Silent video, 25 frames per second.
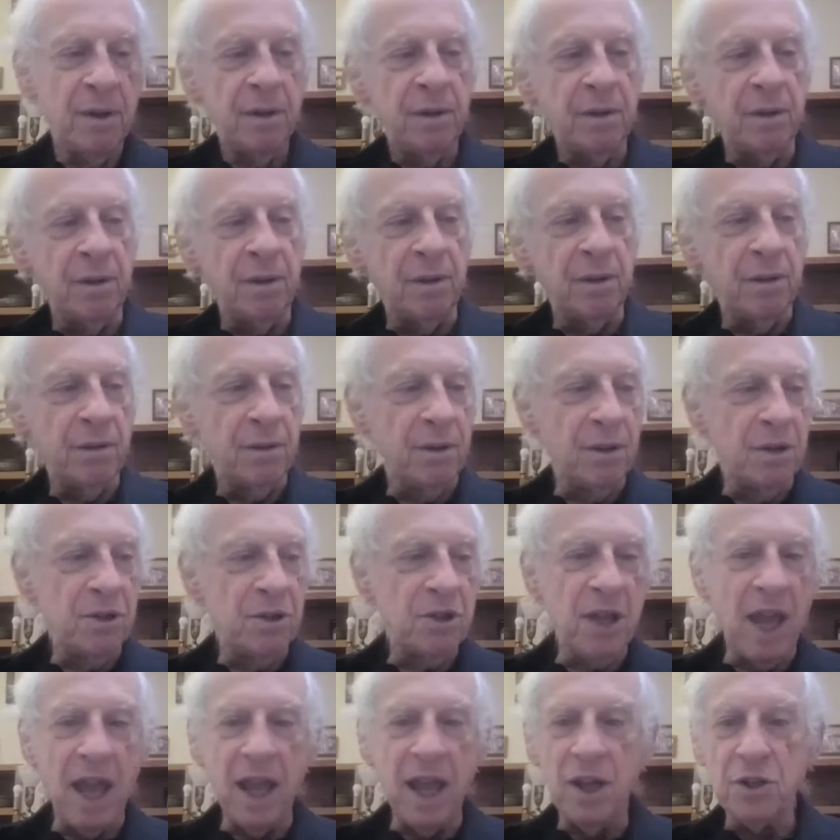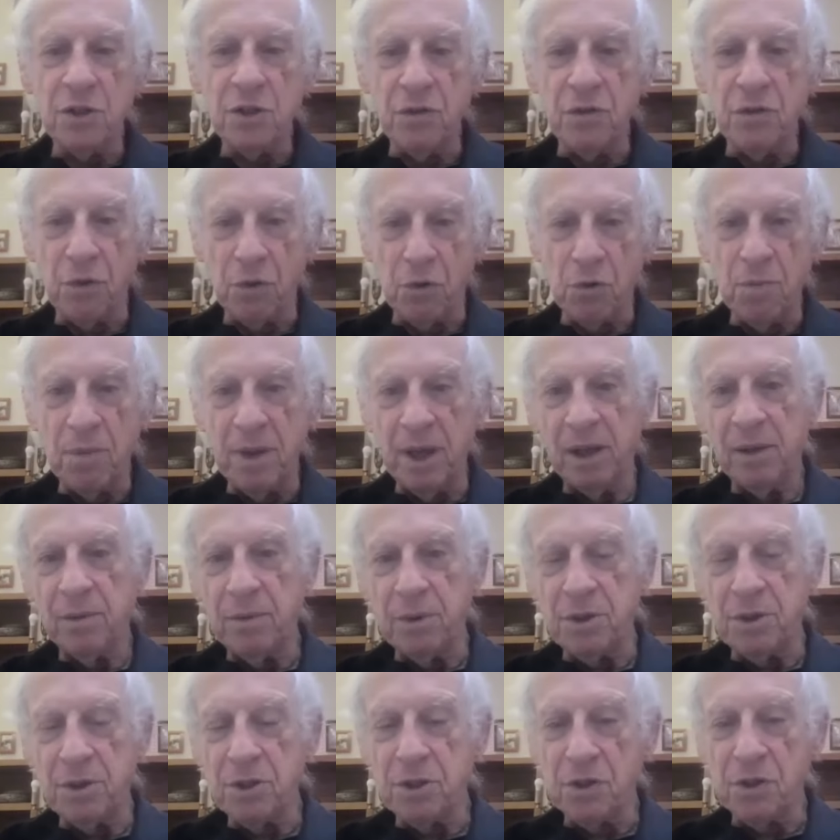the, the sayings of Rumi,
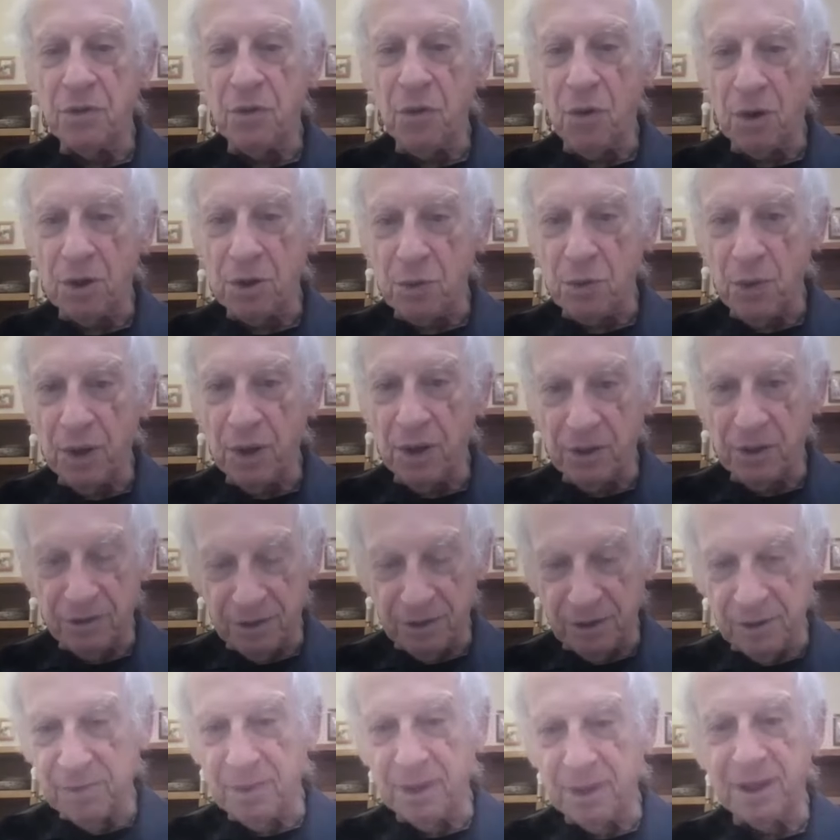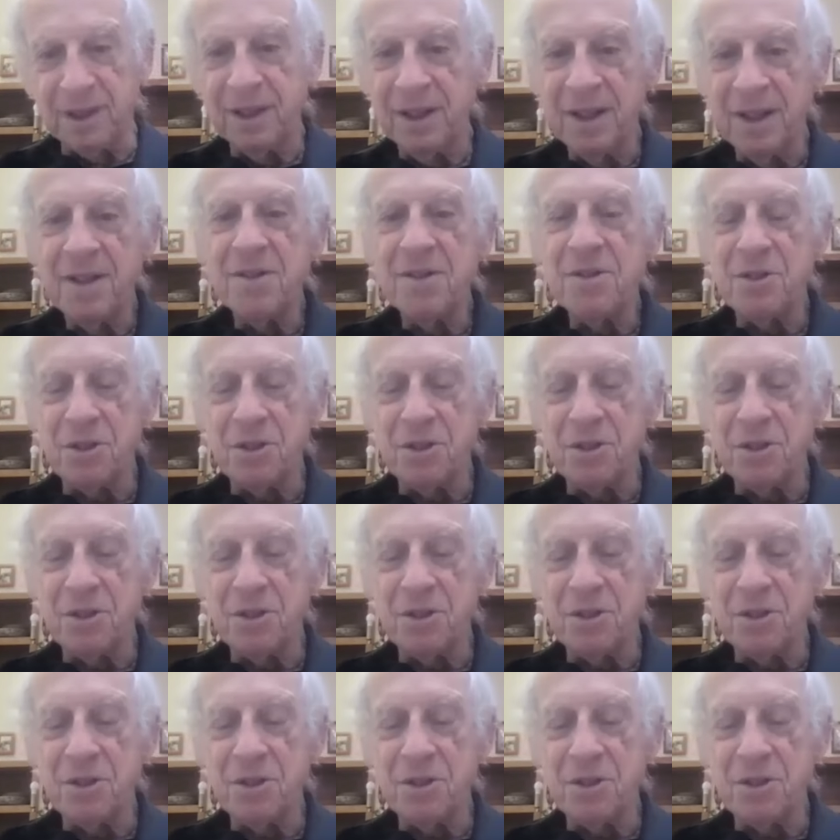which is, of course, wonderful, but mm-hmm.